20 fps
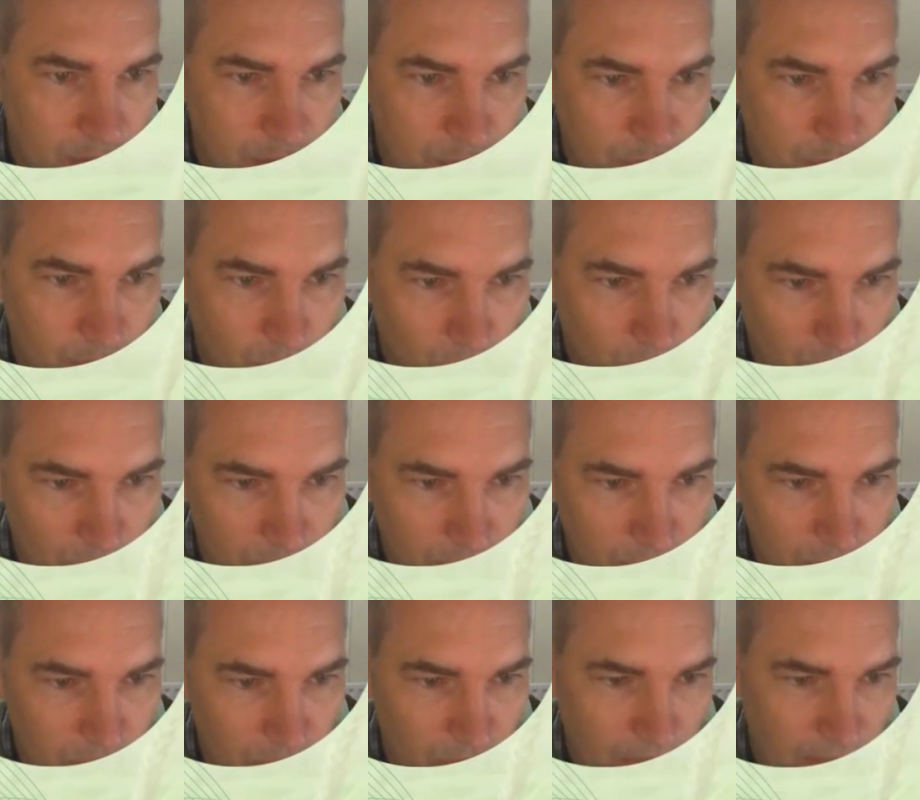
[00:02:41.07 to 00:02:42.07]
there's 4
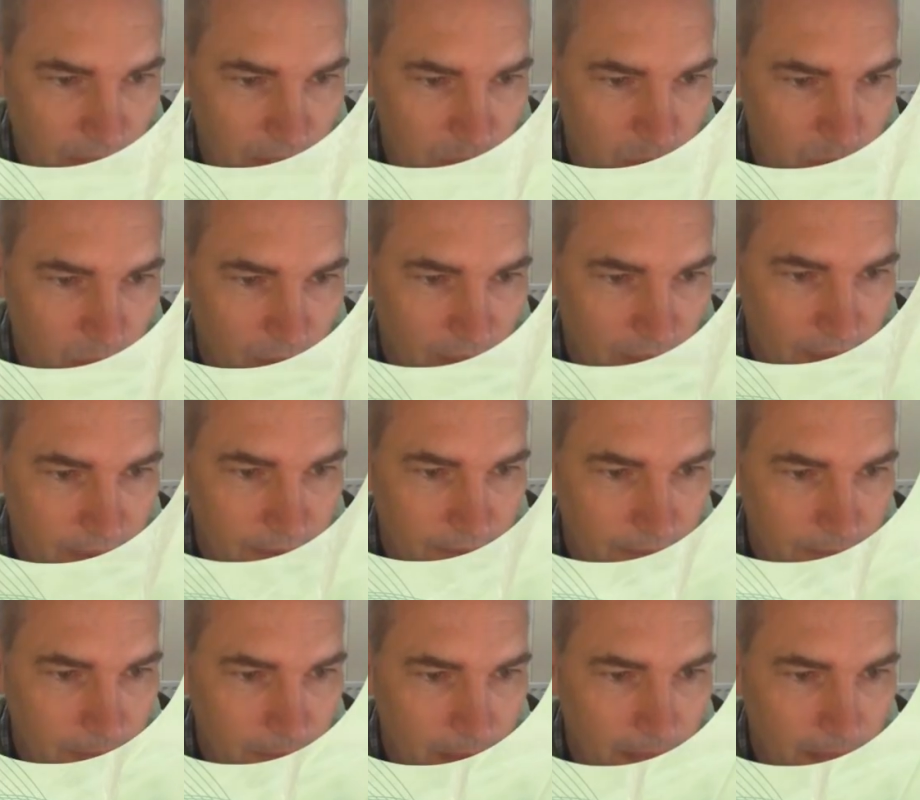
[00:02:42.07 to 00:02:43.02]
to each square.